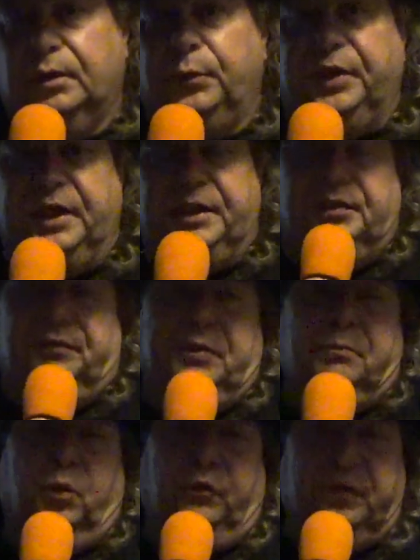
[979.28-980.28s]
We need to
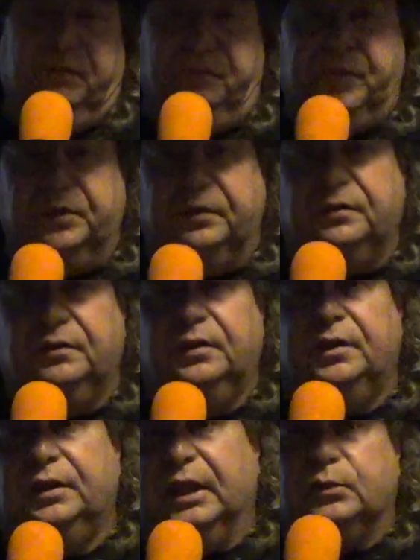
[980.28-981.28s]
remove the fear.
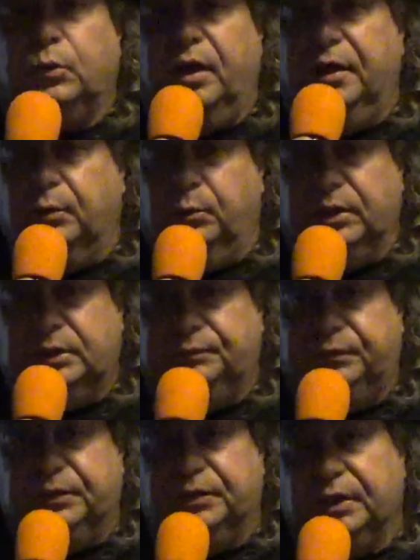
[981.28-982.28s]
That's why I don't want you
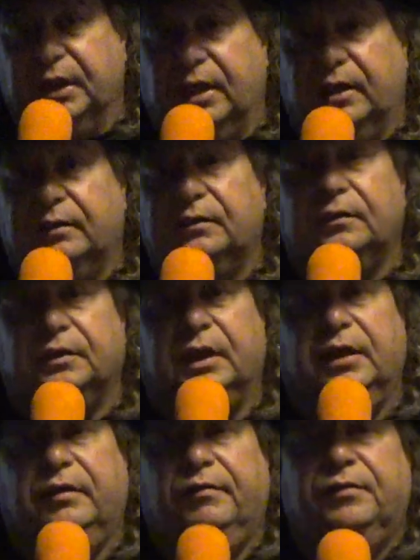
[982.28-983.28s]
fearing God,
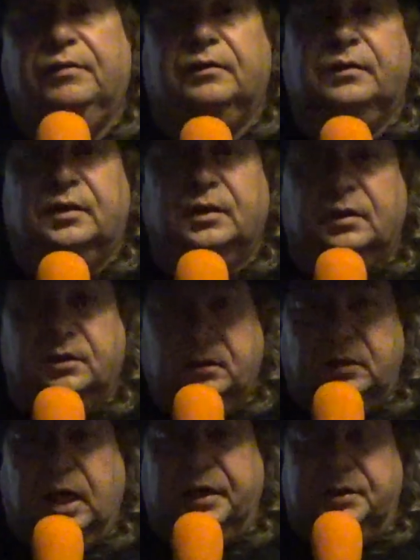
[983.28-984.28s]
okay?
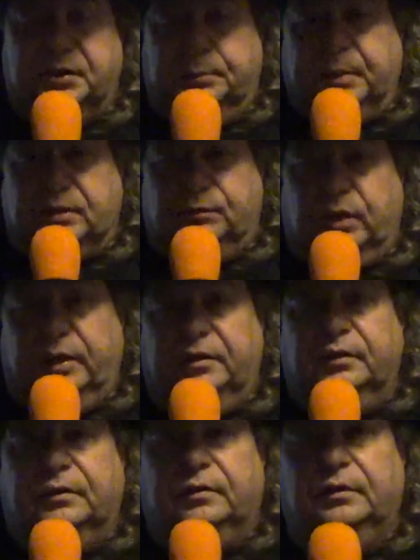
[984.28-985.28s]
God is your best friend,
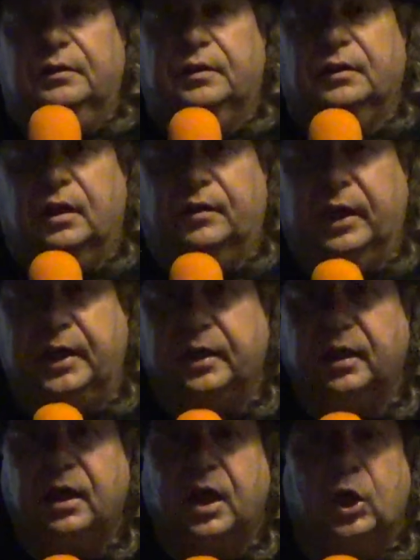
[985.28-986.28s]
all right?
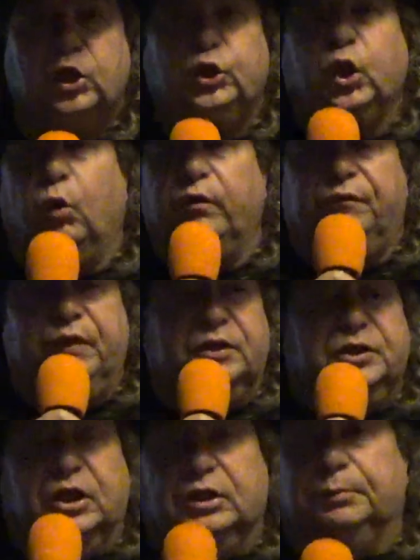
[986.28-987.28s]
Don't fear
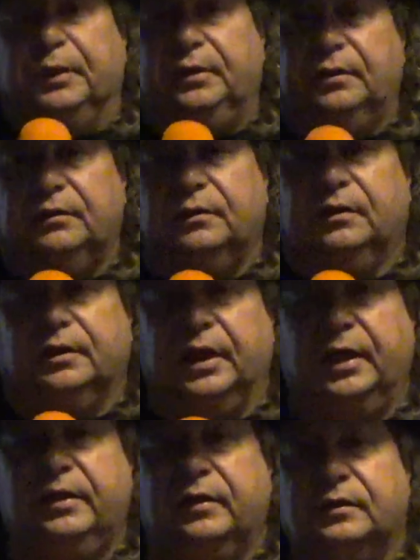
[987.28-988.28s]
judgment,
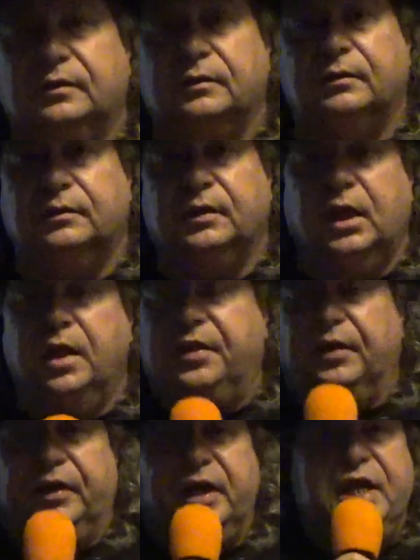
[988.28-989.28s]
okay?
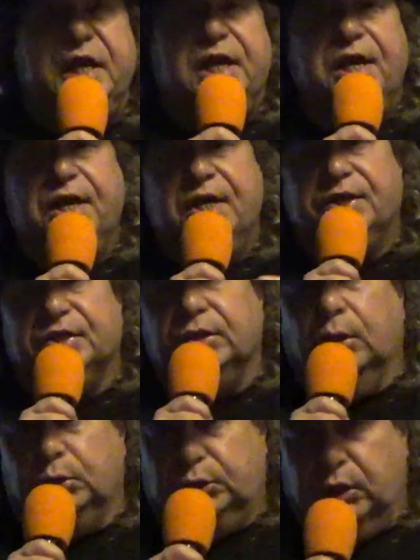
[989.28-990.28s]
There is
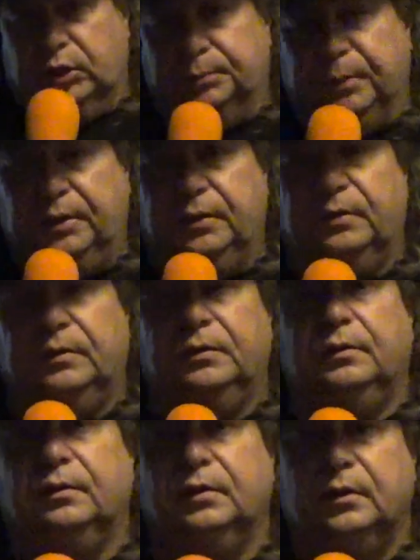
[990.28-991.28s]
no judgment,
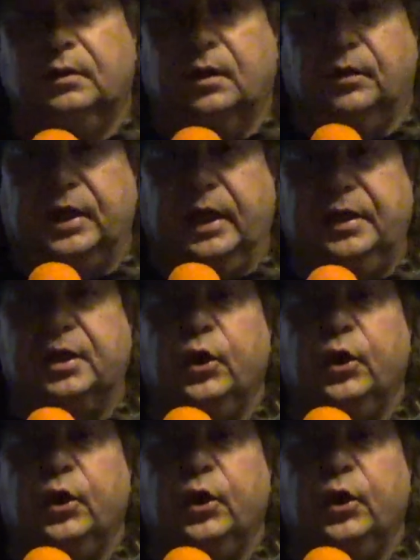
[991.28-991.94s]
okay?